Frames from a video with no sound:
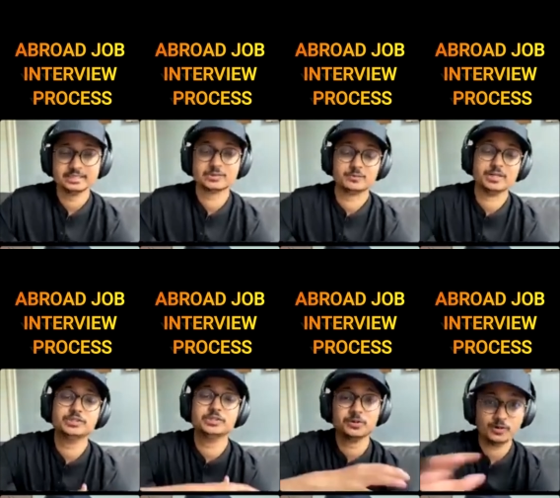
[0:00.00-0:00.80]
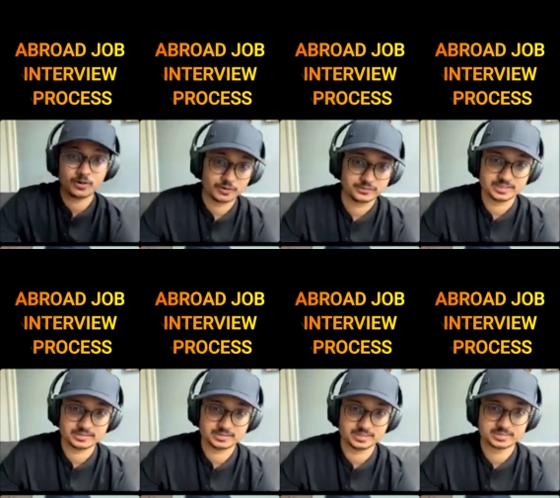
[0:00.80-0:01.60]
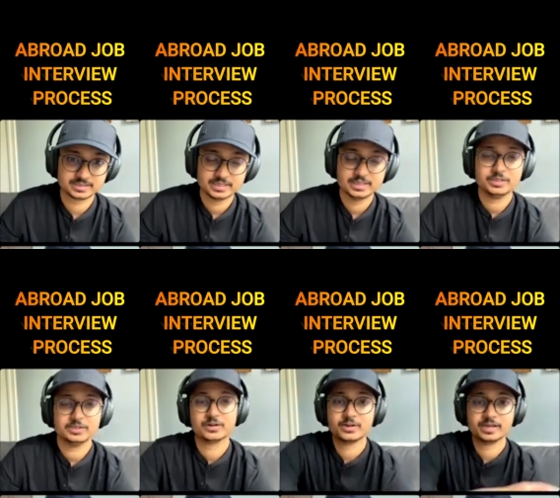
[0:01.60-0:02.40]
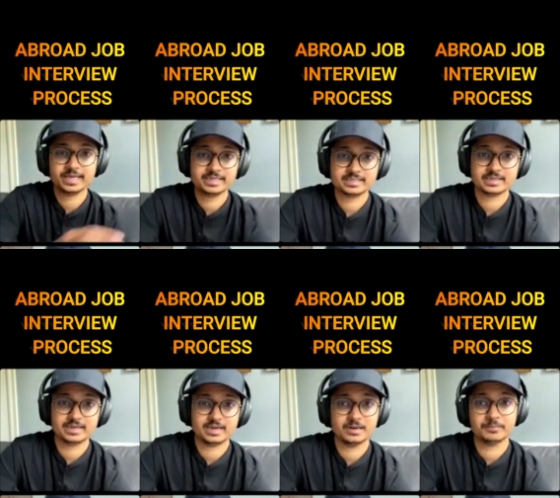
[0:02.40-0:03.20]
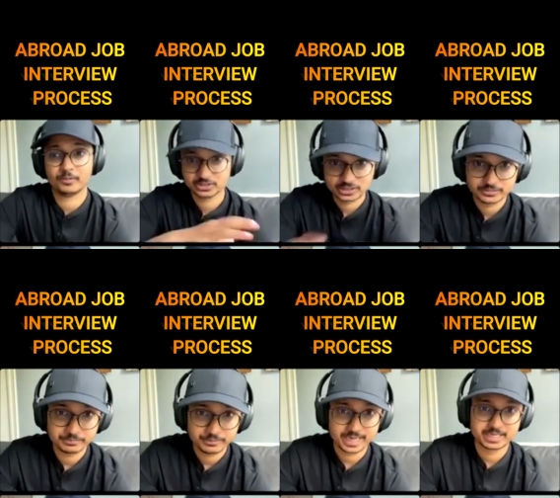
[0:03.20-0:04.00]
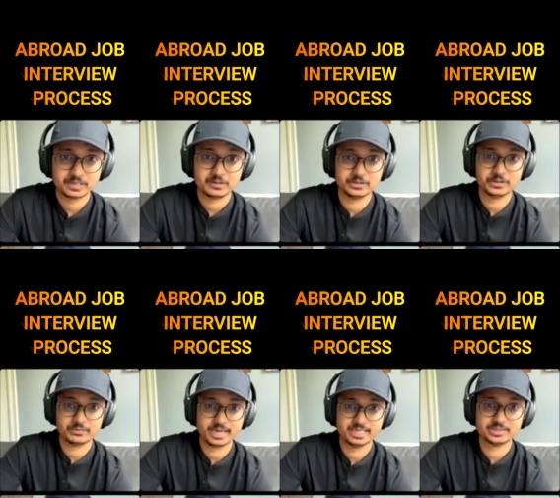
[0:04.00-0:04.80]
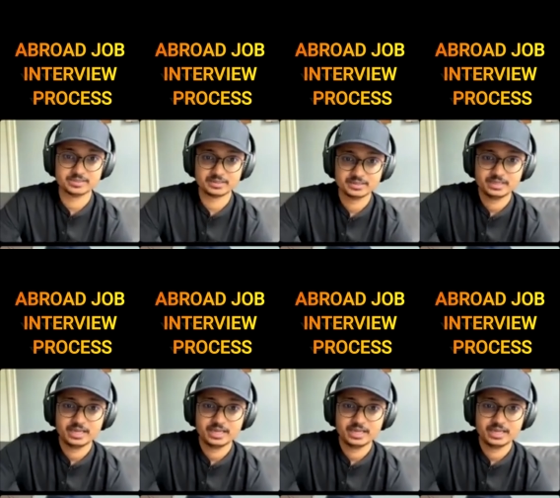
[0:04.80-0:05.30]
So once you do all of these things, you're going to get a positive impact on your manager,